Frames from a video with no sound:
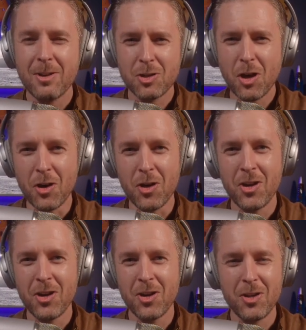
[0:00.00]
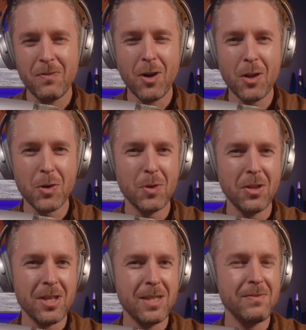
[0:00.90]
So you've gone through all
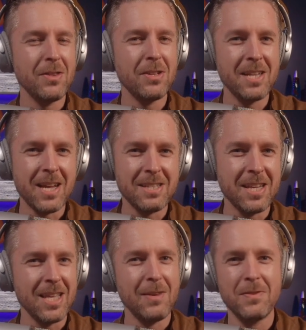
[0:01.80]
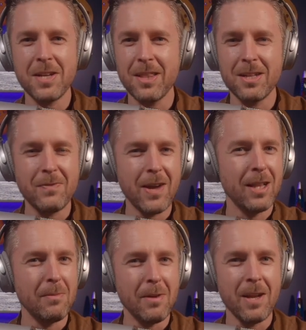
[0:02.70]
of this, you've done the testing, you've done the
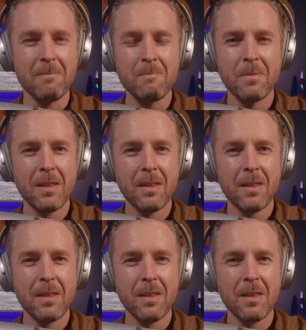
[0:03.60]
development.